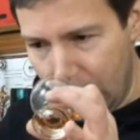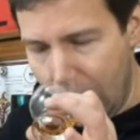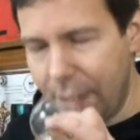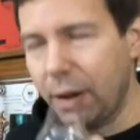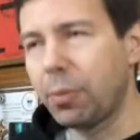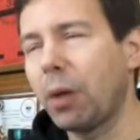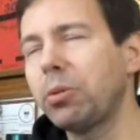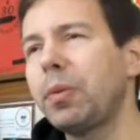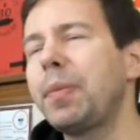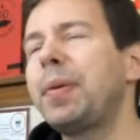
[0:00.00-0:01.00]
And that'll
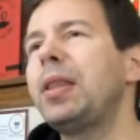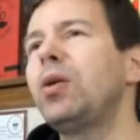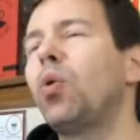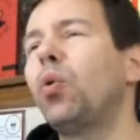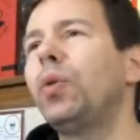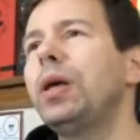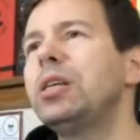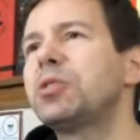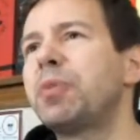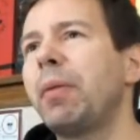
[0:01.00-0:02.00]
probably be the only
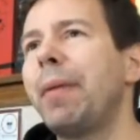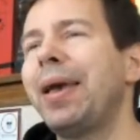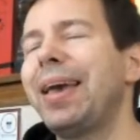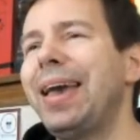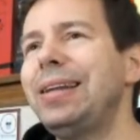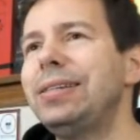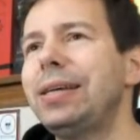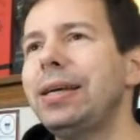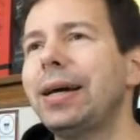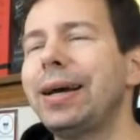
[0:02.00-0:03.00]
Springbank
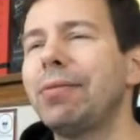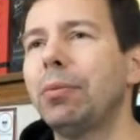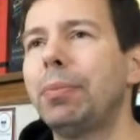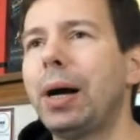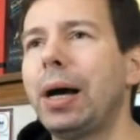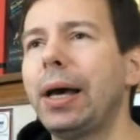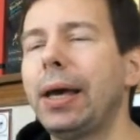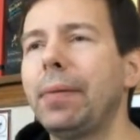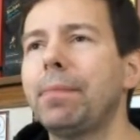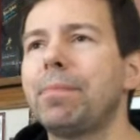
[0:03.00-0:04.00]
18 I ever
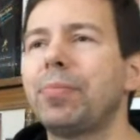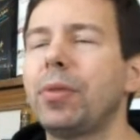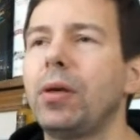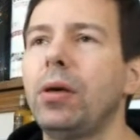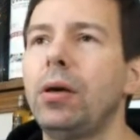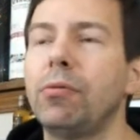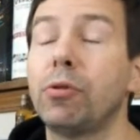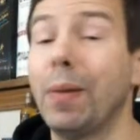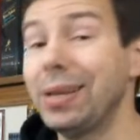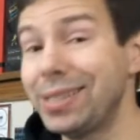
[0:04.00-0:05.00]
buy
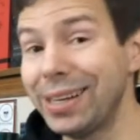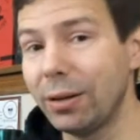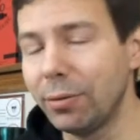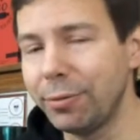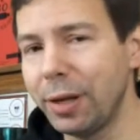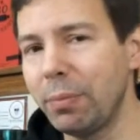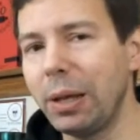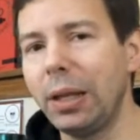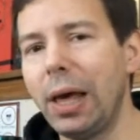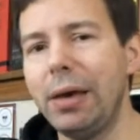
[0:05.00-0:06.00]
for myself in my
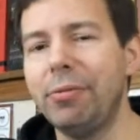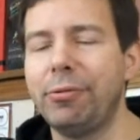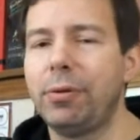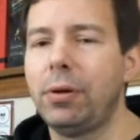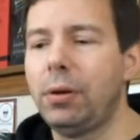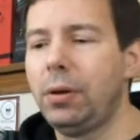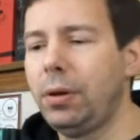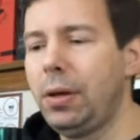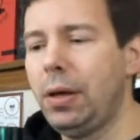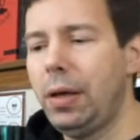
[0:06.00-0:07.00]
life.
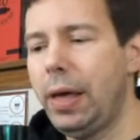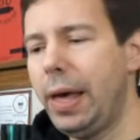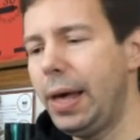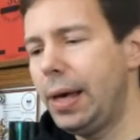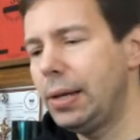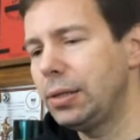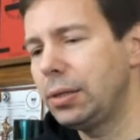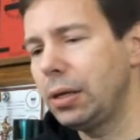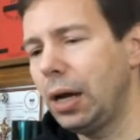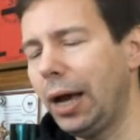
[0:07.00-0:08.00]
And
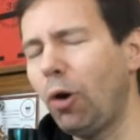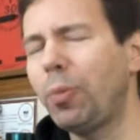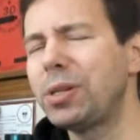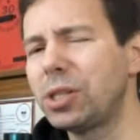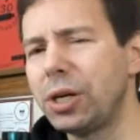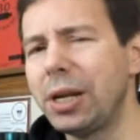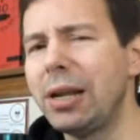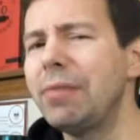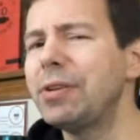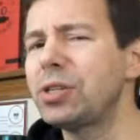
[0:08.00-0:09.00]
I hope it's good.
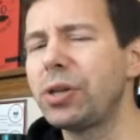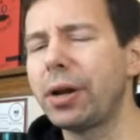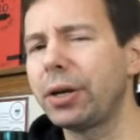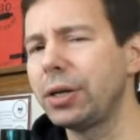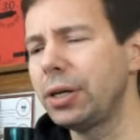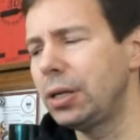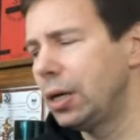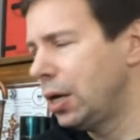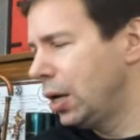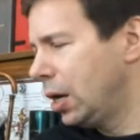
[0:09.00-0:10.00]
And if it's not good,
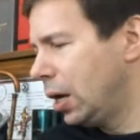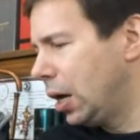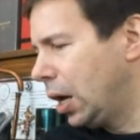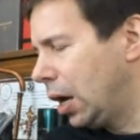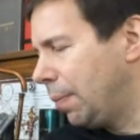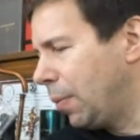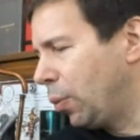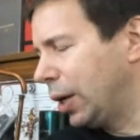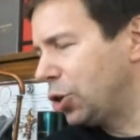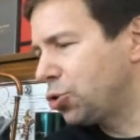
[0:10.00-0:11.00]

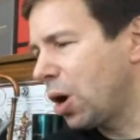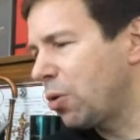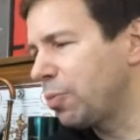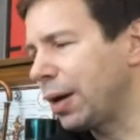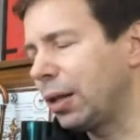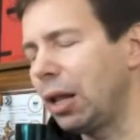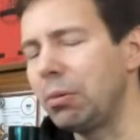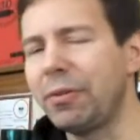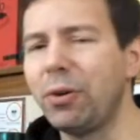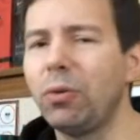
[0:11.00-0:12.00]
when I try with my club,
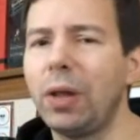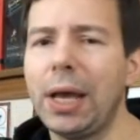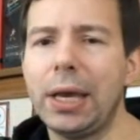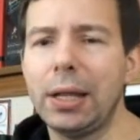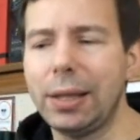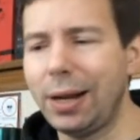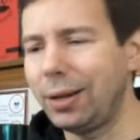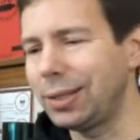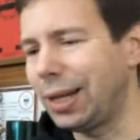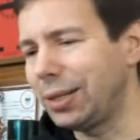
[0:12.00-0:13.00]
if I don't like it, then
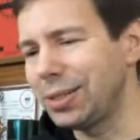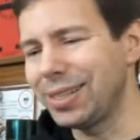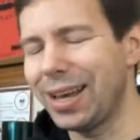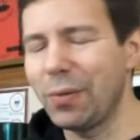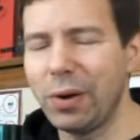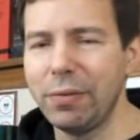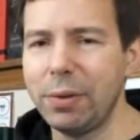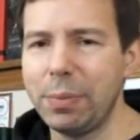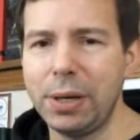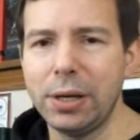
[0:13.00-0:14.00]
I'll just get rid of
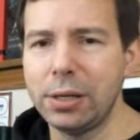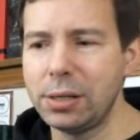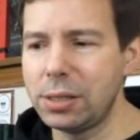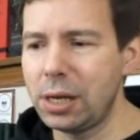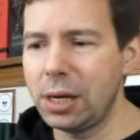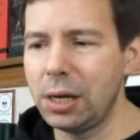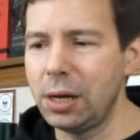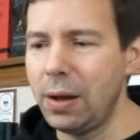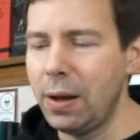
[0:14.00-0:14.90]
it, because I